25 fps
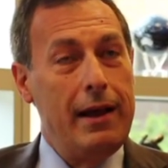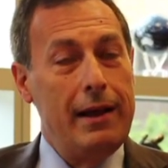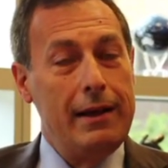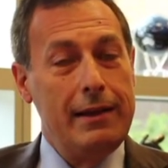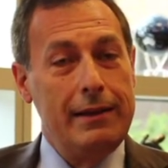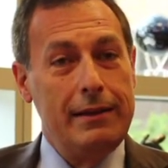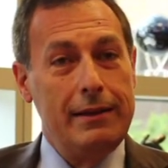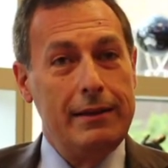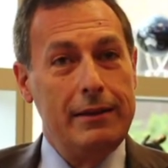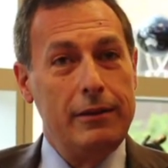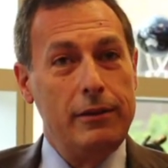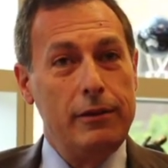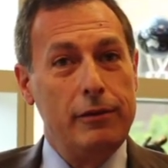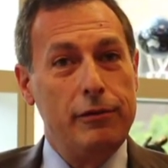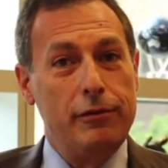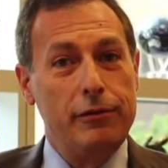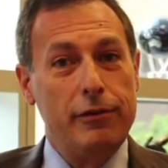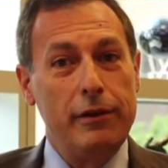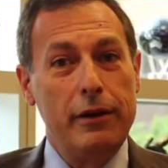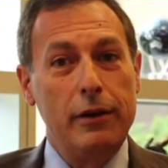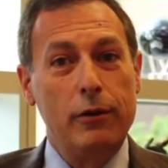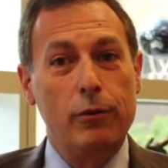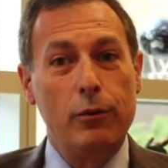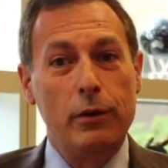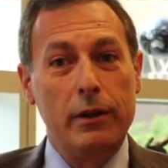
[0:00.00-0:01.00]
and
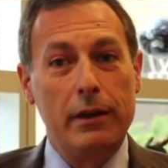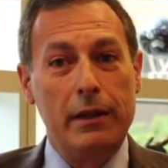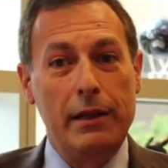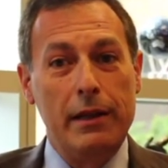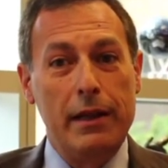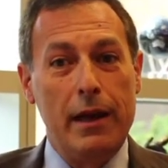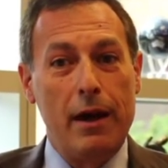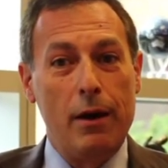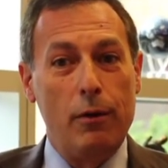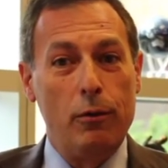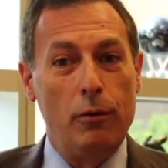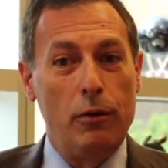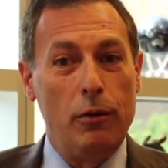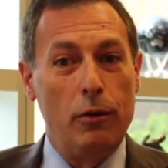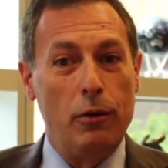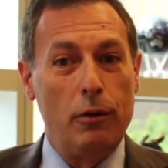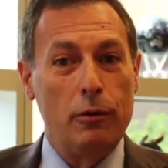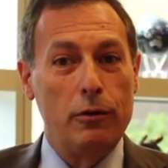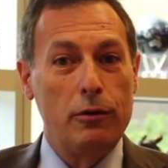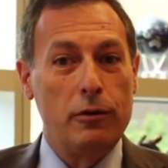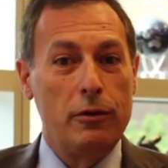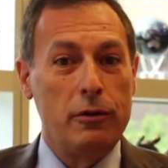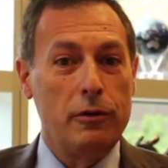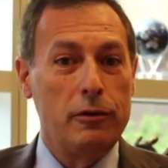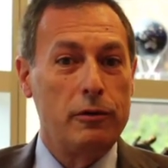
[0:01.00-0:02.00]
frequently I will
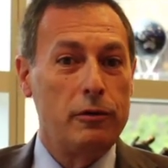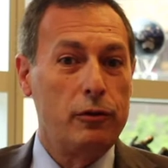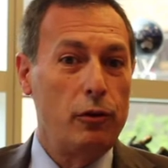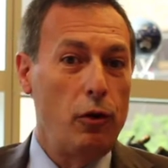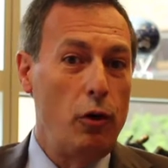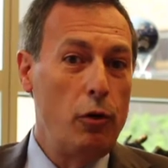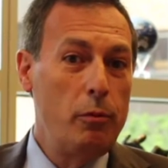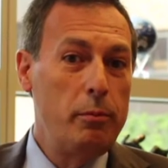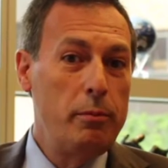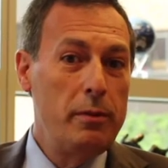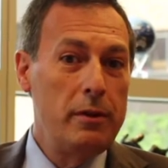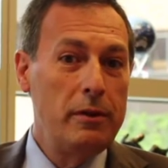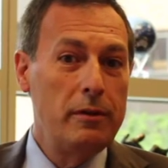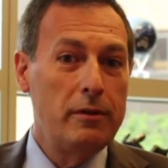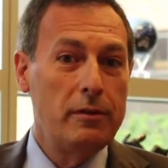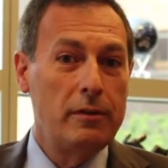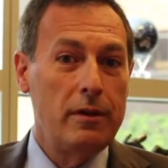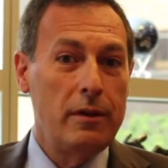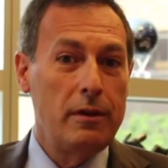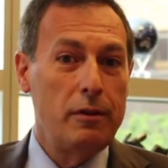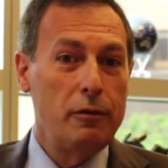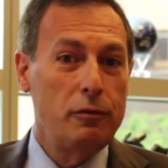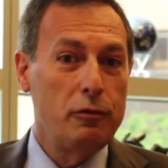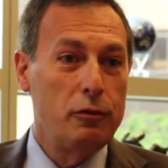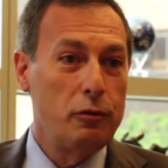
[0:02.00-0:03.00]
order soap
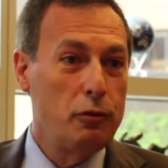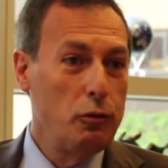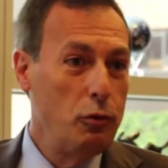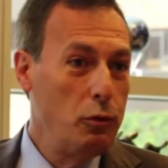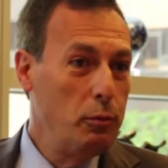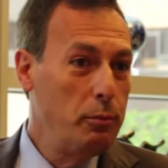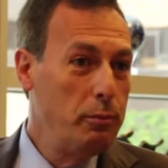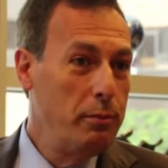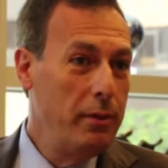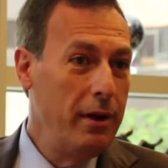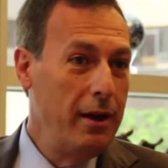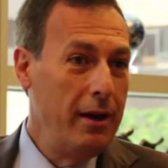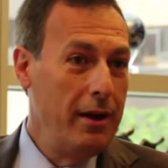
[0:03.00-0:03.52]
instead of soup.